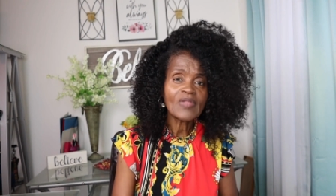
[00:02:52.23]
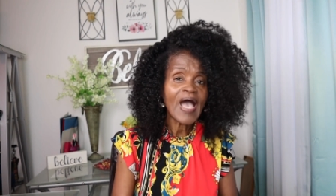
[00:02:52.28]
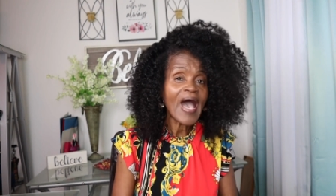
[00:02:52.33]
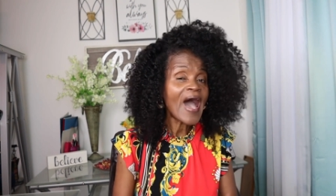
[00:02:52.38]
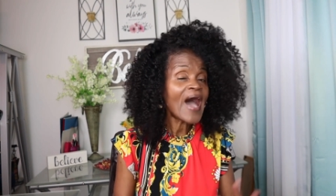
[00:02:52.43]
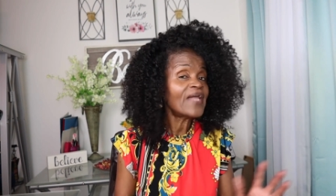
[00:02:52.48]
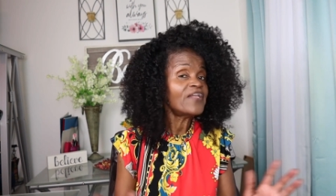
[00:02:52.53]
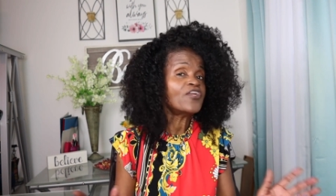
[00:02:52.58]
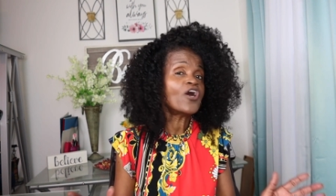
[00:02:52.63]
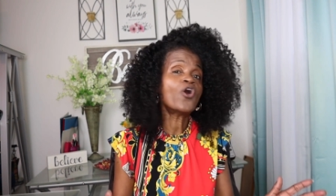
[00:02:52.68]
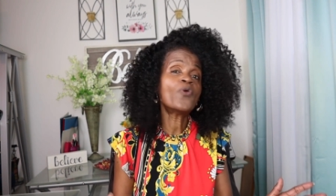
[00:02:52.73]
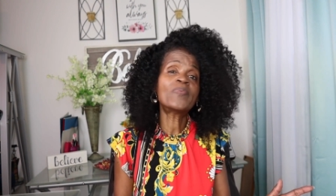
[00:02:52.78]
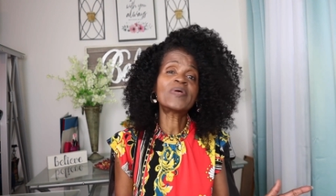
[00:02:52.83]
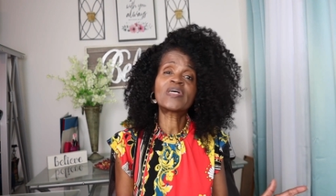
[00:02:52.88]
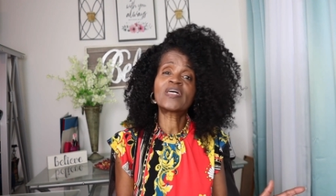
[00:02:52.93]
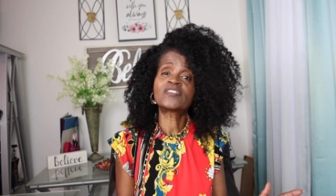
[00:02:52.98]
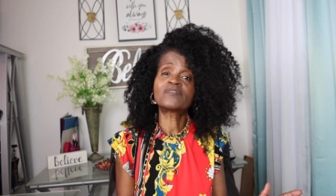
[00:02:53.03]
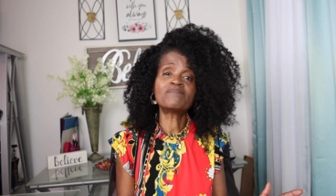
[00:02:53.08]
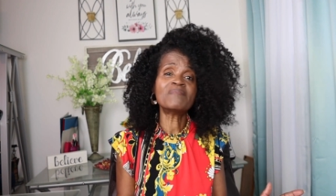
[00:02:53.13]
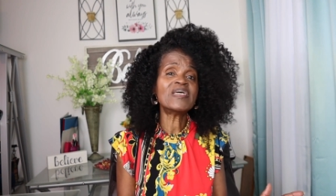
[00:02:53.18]
I know
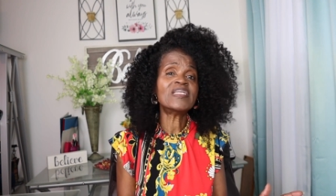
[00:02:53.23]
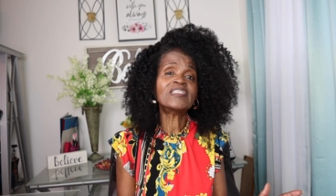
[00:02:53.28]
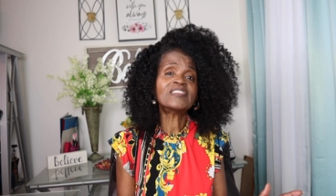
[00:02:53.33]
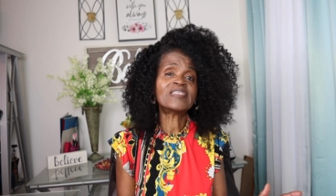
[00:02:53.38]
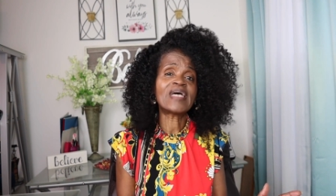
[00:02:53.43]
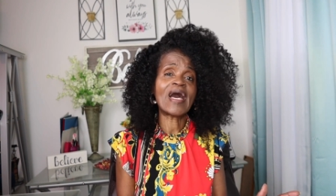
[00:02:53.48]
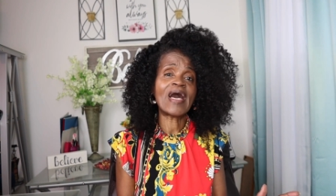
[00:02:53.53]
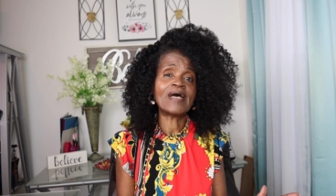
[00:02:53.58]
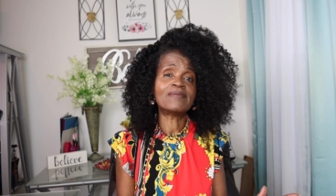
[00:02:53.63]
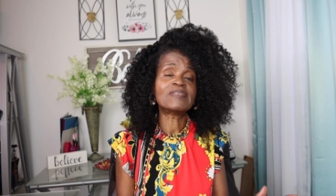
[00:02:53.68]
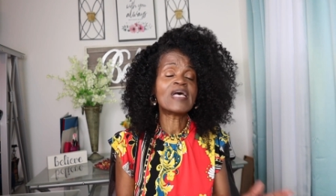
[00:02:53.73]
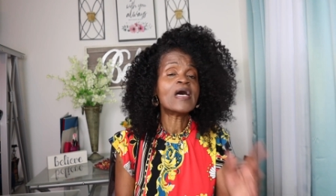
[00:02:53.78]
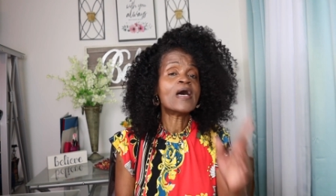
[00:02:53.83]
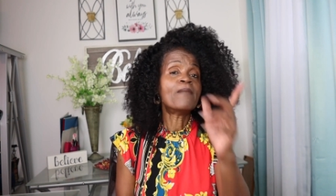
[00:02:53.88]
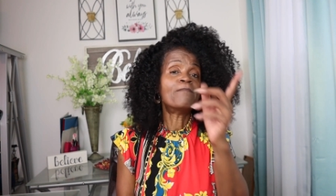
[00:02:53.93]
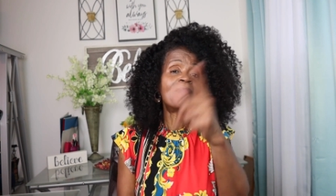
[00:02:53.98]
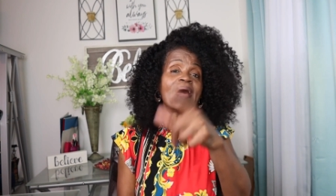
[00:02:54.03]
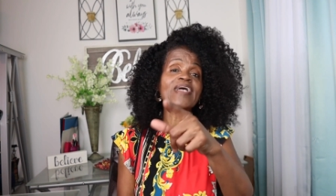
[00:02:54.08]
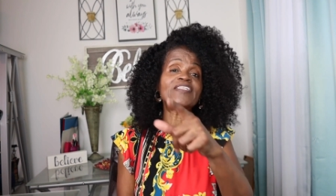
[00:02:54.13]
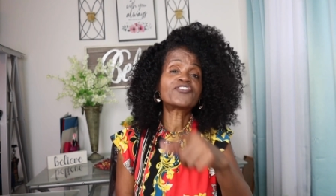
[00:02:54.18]
because many times
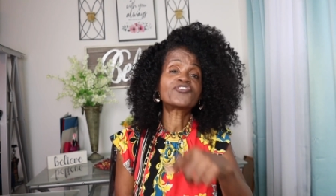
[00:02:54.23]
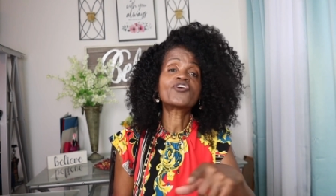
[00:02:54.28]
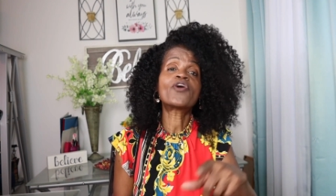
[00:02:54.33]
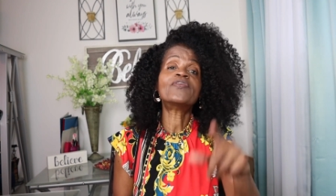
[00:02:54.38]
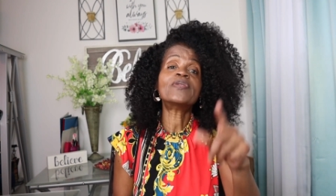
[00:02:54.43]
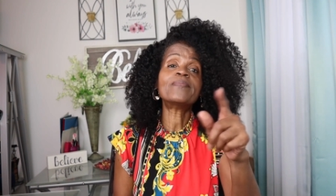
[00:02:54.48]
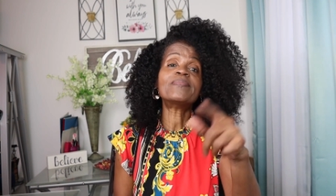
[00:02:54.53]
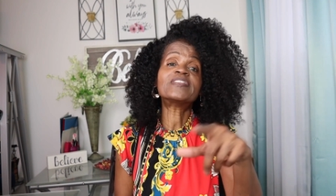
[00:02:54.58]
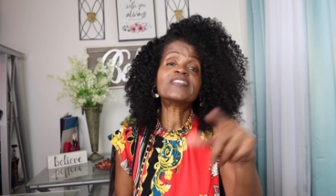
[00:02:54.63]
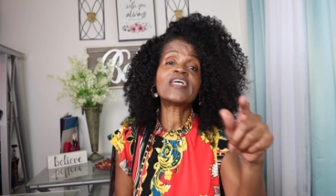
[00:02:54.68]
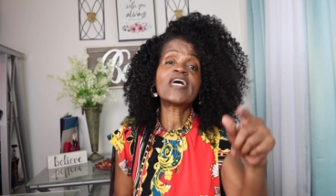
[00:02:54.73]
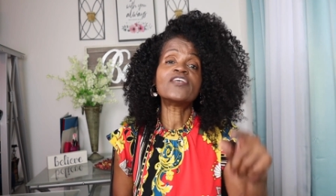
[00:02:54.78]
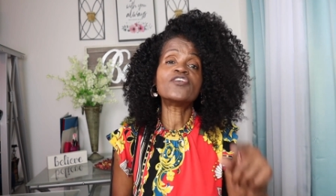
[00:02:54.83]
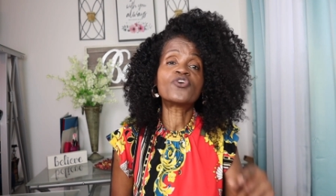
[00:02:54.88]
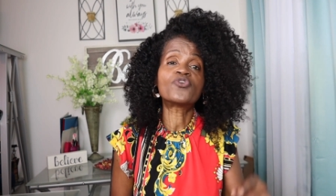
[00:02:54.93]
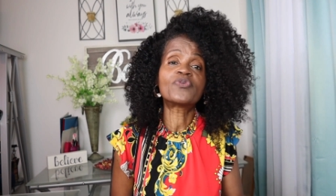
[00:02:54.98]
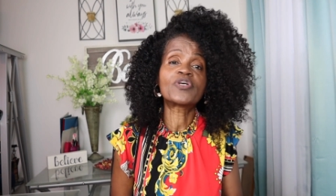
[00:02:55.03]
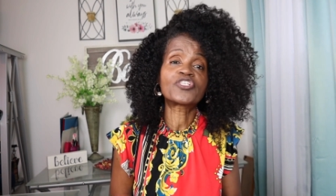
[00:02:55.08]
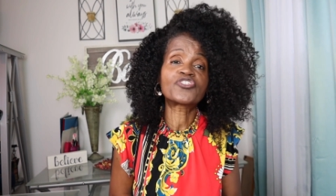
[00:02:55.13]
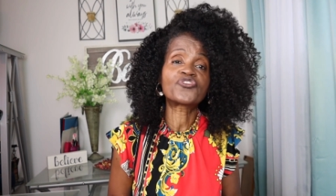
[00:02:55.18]
my story, let me tell you
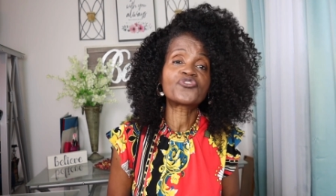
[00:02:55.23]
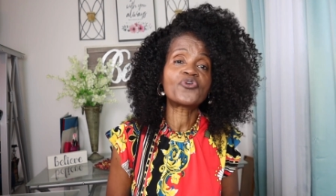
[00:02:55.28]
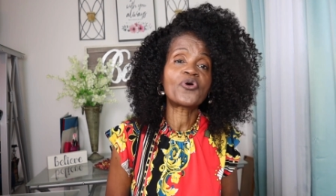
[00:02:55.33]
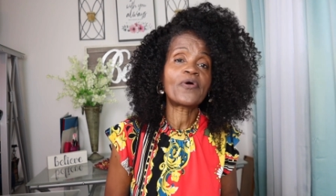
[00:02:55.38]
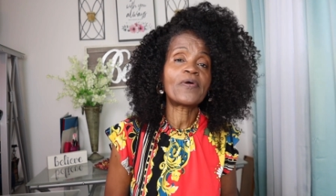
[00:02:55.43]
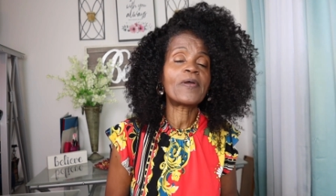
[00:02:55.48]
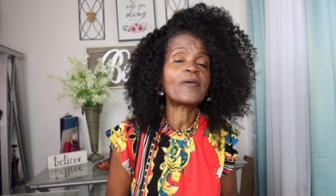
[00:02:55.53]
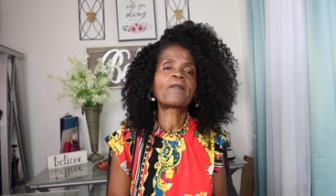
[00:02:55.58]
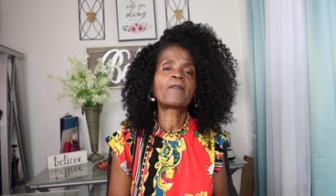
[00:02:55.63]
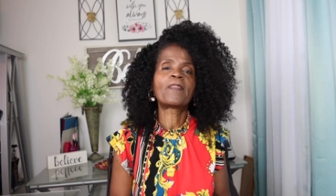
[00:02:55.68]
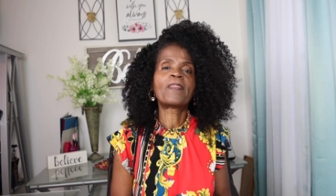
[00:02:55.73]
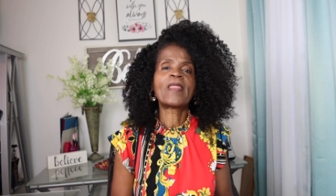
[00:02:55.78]
a quick story.